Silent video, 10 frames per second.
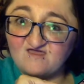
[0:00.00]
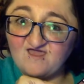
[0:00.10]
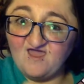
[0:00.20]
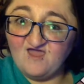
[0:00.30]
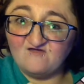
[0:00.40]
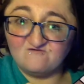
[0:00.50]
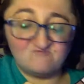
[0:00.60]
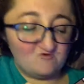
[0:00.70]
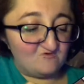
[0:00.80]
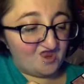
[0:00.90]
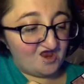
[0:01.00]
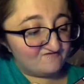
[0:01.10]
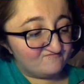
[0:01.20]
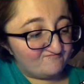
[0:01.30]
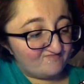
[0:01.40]
have a whole lot
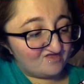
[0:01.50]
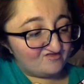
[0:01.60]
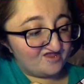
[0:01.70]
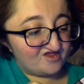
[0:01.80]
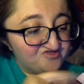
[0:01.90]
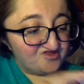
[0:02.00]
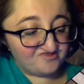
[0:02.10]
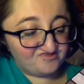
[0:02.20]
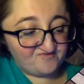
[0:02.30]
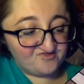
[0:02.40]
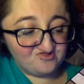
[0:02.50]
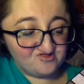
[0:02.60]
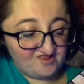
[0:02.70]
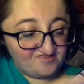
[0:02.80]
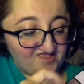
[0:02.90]
of in my collection, especially
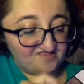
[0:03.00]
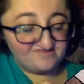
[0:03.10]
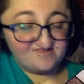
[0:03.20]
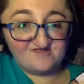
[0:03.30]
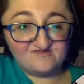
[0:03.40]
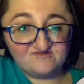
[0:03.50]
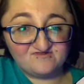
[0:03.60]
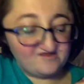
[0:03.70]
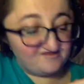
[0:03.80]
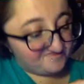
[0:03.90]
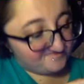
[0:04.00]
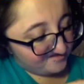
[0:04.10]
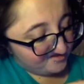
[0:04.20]
not that nice